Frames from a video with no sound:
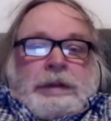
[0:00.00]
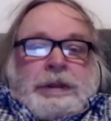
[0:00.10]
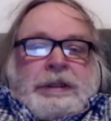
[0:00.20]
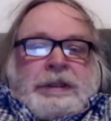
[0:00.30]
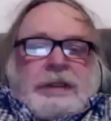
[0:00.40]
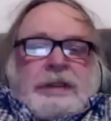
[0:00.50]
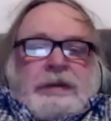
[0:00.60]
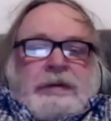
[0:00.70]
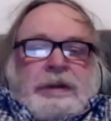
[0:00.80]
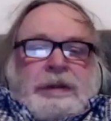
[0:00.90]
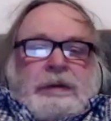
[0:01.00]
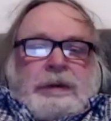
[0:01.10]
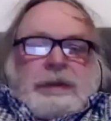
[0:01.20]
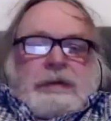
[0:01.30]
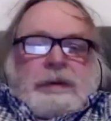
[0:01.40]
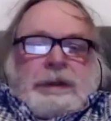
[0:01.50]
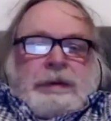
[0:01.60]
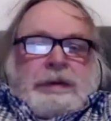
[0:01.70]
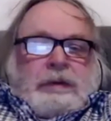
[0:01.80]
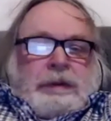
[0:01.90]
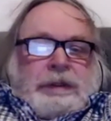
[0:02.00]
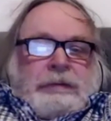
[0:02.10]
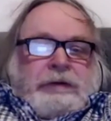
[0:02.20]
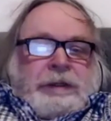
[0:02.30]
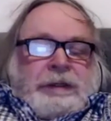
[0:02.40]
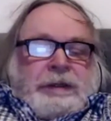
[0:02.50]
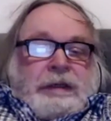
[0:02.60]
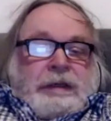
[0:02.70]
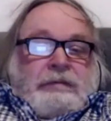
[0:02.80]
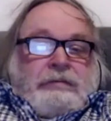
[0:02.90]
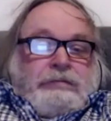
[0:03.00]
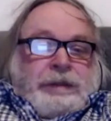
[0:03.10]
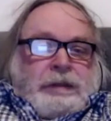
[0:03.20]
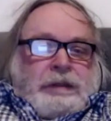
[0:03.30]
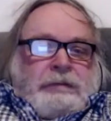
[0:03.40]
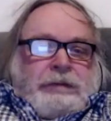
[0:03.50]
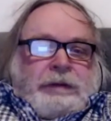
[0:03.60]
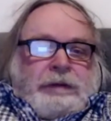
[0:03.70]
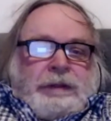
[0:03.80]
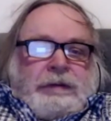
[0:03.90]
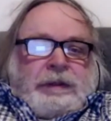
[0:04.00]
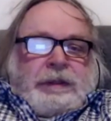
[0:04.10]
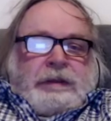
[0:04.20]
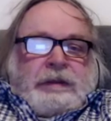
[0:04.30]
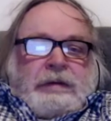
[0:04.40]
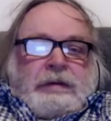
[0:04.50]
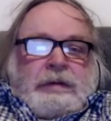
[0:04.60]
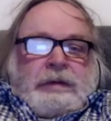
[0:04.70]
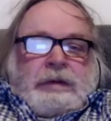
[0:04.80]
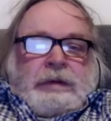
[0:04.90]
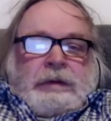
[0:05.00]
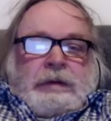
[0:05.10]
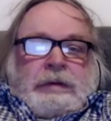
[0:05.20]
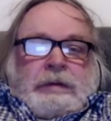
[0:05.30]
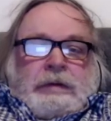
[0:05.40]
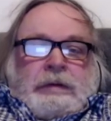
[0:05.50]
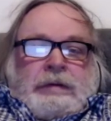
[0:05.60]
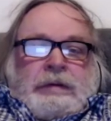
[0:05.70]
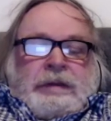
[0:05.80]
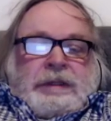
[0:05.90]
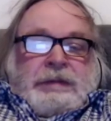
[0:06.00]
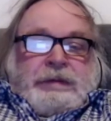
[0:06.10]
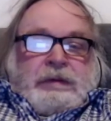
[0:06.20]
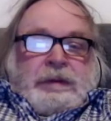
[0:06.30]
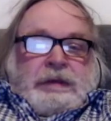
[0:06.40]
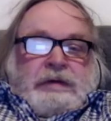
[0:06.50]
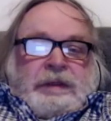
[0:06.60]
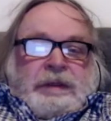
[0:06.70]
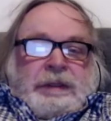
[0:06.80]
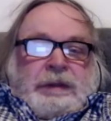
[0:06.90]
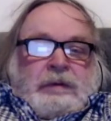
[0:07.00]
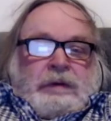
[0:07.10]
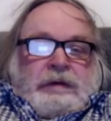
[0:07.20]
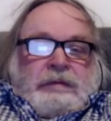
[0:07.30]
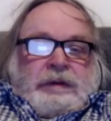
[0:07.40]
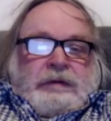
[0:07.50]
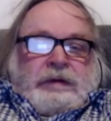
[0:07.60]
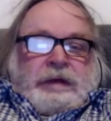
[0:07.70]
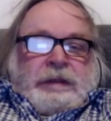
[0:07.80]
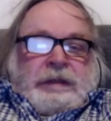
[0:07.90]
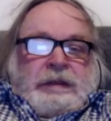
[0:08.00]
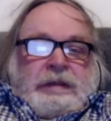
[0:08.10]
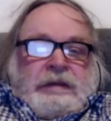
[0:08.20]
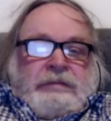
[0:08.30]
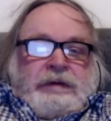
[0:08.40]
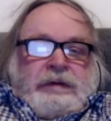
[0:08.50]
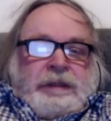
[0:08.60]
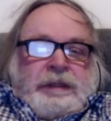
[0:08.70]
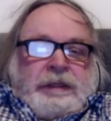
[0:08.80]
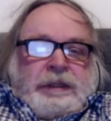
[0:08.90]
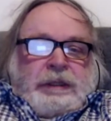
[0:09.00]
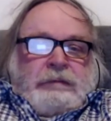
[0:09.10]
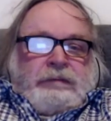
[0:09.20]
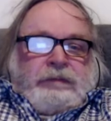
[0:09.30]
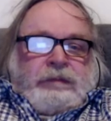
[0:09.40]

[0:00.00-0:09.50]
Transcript: She says there are two schools of thought at the present time, bitterly opposed to each other, and they dispute over the story of the great Hebrew teacher.